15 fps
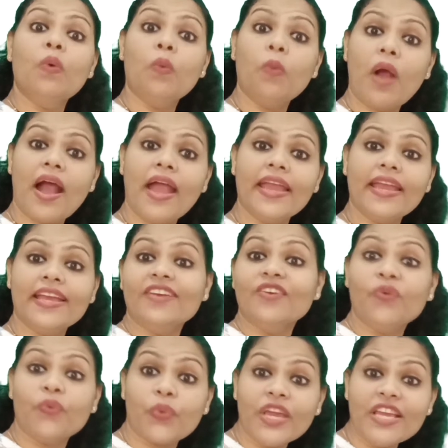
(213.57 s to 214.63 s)
Why?
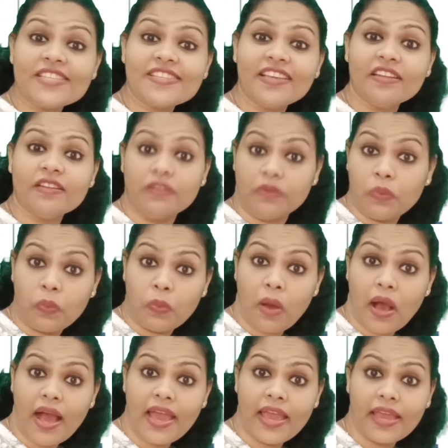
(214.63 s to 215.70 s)
Reason.
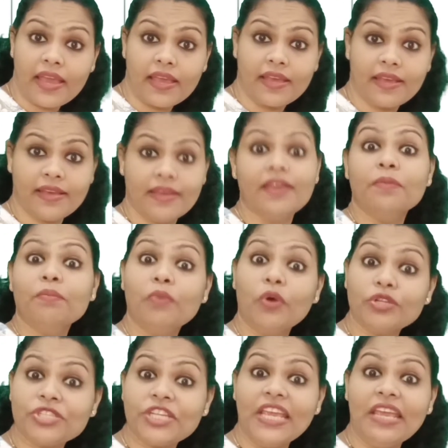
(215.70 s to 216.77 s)
Why?
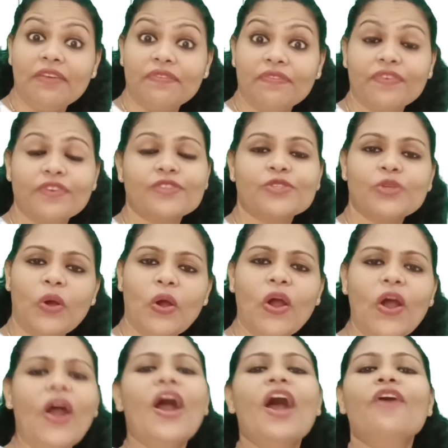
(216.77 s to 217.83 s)
Motive.
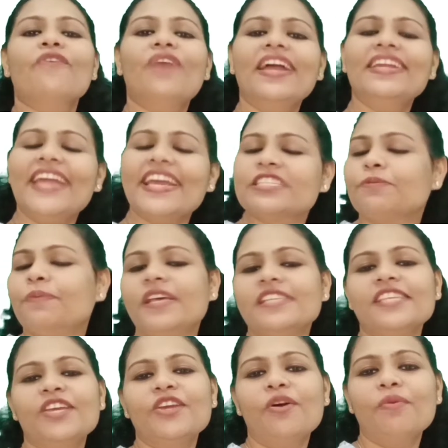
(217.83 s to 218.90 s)
So while
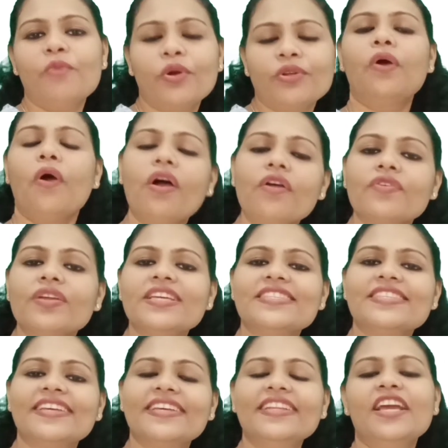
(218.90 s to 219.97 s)
expressing your motive or
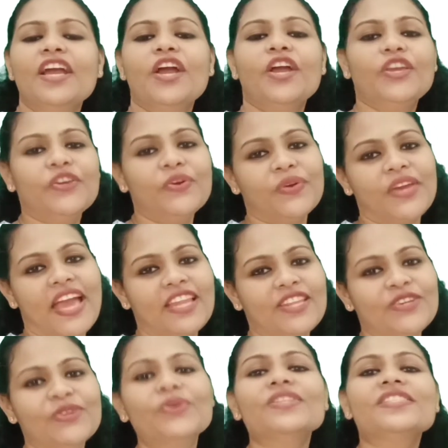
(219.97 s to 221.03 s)
reason, you can
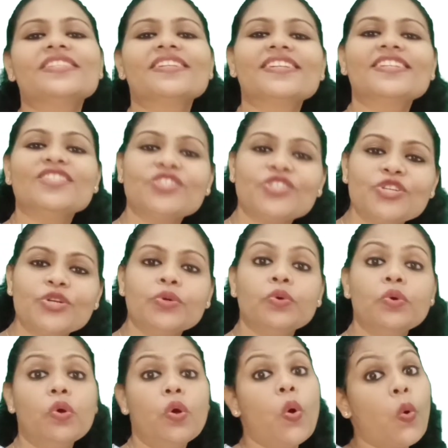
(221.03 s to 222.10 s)
use
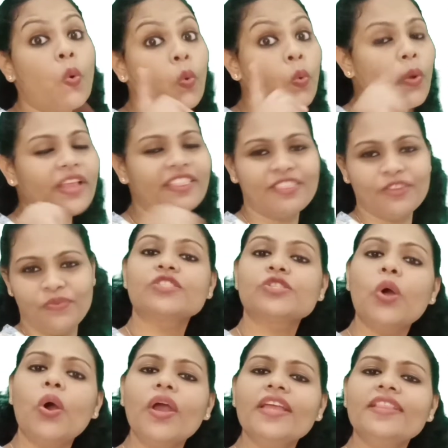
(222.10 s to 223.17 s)
to with
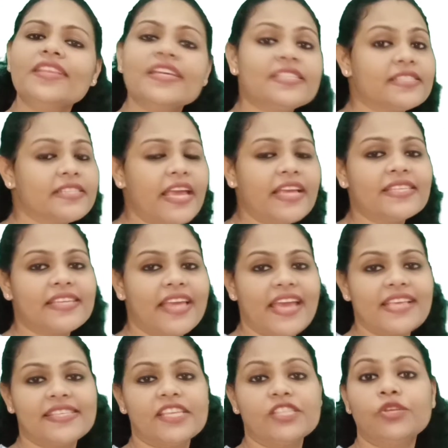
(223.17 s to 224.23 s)
verb. So in these 6
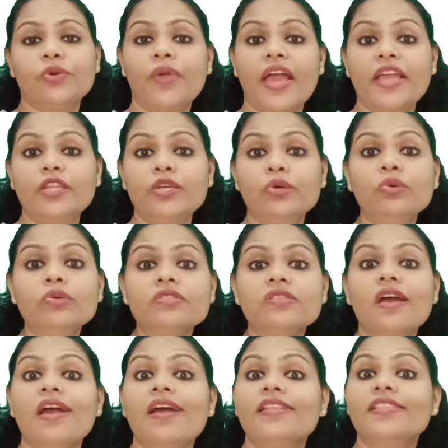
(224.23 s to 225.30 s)
cases, you can use
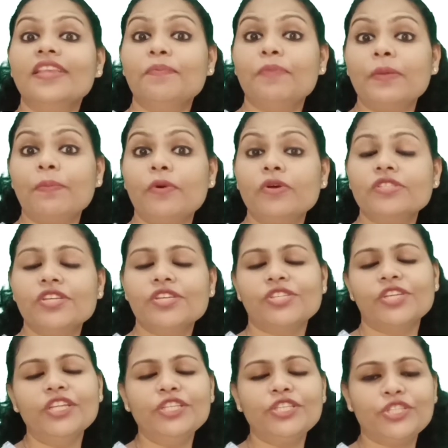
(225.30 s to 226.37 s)
the
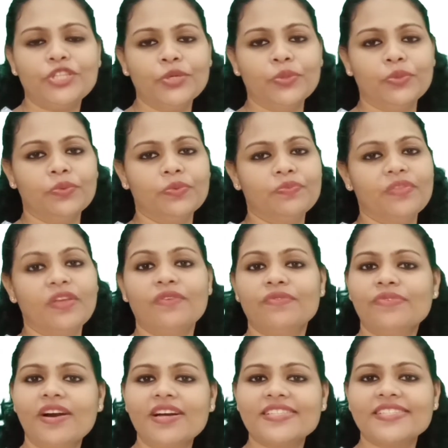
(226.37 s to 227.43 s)
preposition to.
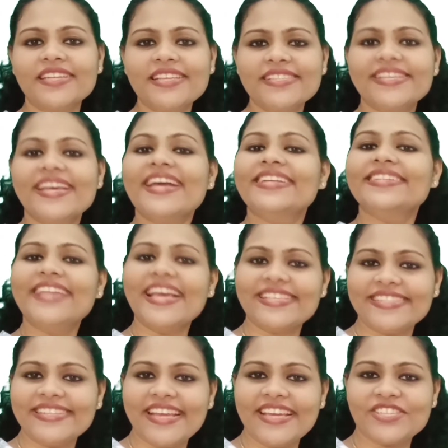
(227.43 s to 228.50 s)
First is
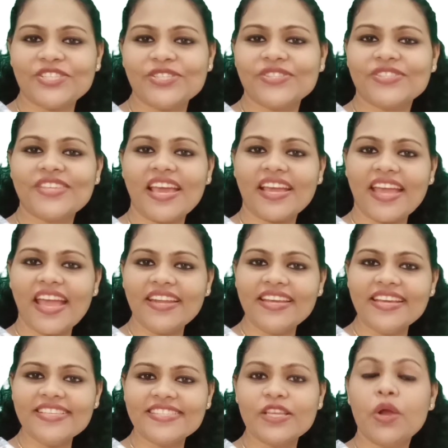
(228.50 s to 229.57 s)
destination. Second
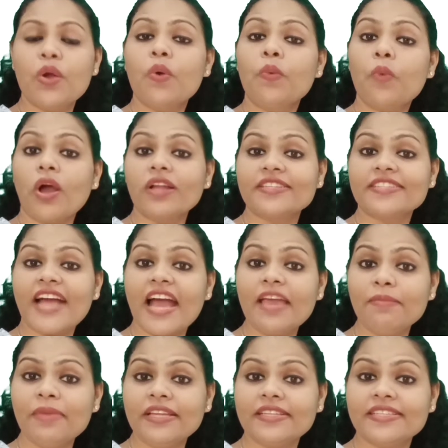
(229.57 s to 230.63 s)
is what
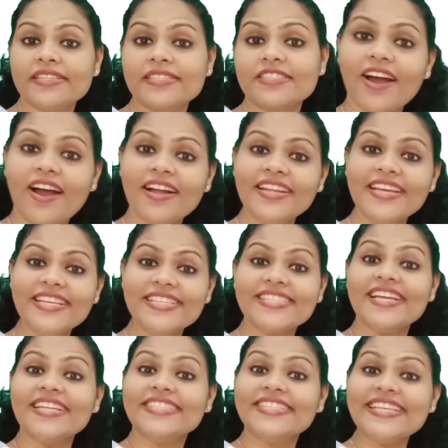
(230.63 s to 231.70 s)
time it is. Third
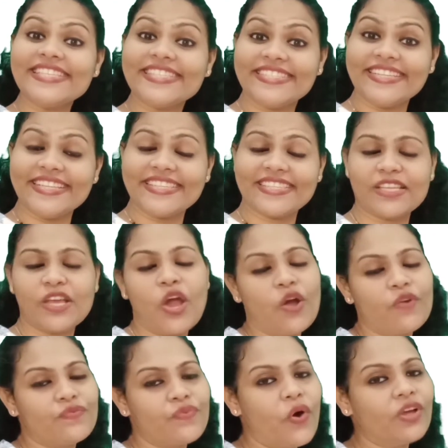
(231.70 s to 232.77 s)
is distance.
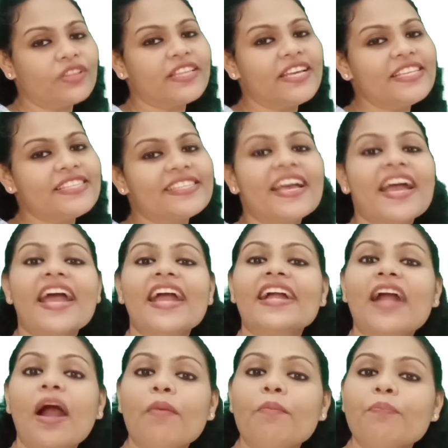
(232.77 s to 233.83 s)
Fourth is
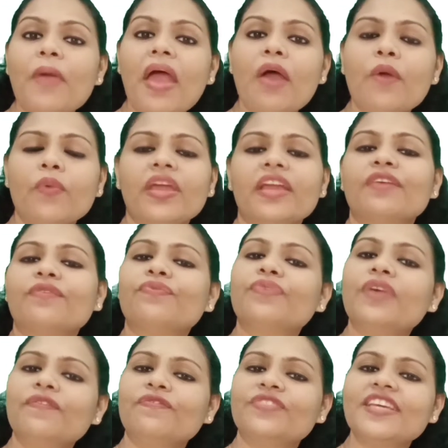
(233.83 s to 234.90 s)
comparing.
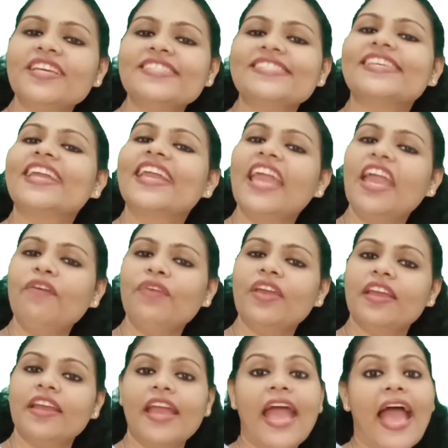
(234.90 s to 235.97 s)
Fifth is
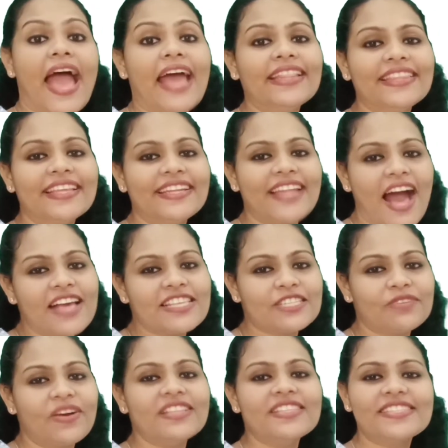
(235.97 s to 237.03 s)
giving. And the
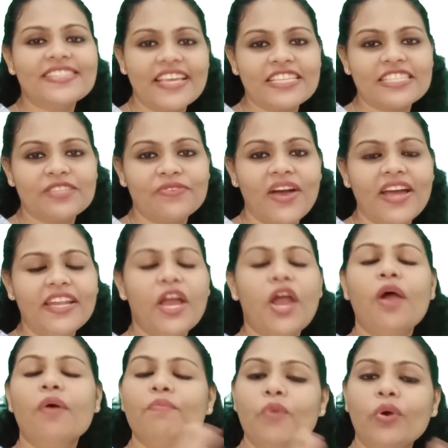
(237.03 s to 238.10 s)
last one, sixth one,
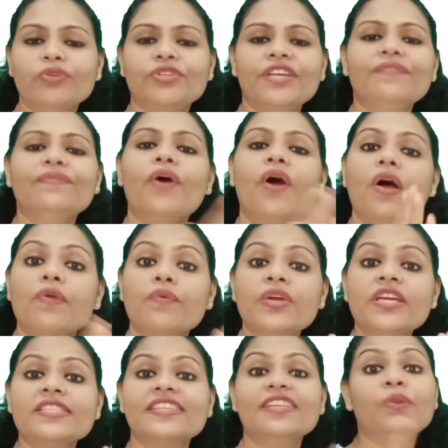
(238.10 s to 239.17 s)
motive or
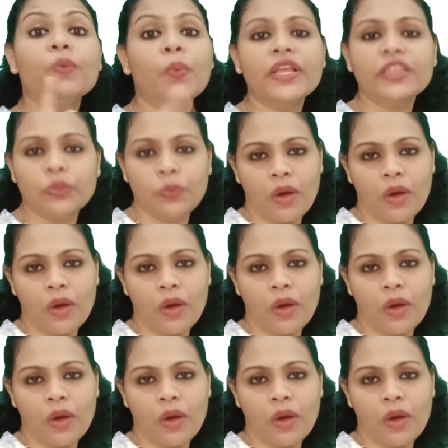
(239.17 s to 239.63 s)
reason with